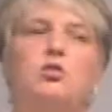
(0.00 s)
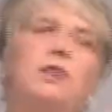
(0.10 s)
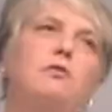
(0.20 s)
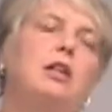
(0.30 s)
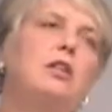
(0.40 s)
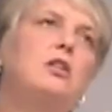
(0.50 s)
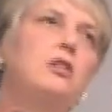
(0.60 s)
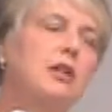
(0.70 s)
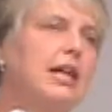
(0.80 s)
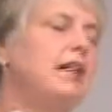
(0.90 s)
So if we
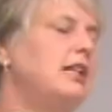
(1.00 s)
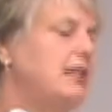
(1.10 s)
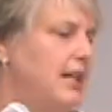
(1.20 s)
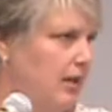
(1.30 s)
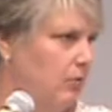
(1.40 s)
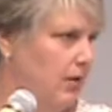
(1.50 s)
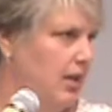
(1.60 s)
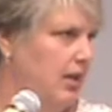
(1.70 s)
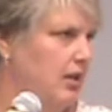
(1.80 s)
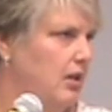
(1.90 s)
look at it that
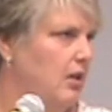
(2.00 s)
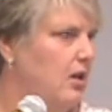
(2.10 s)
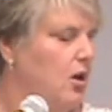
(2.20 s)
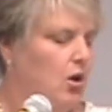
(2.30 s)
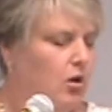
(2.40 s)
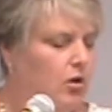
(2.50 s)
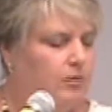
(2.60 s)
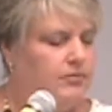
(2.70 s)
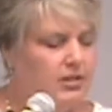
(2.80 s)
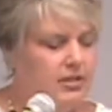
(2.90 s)
way,
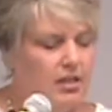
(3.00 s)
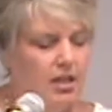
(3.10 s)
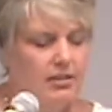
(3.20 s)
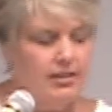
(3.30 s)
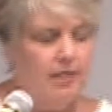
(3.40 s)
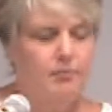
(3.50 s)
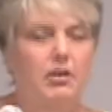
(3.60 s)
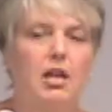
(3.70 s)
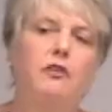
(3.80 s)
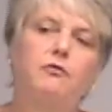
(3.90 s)
Holmes's
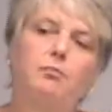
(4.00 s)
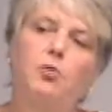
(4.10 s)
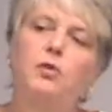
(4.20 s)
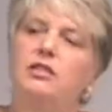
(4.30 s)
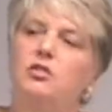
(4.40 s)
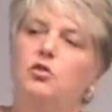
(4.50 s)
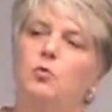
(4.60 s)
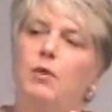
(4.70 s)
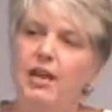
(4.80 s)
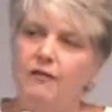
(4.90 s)
concept, love points
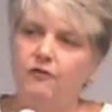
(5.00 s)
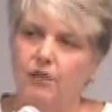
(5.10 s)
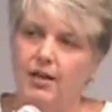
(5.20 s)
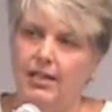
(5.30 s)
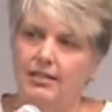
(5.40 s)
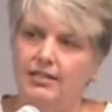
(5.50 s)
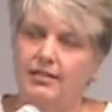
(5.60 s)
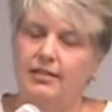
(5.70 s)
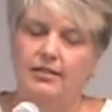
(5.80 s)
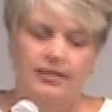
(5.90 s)
the way for
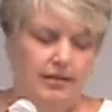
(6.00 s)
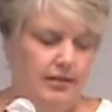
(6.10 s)
us,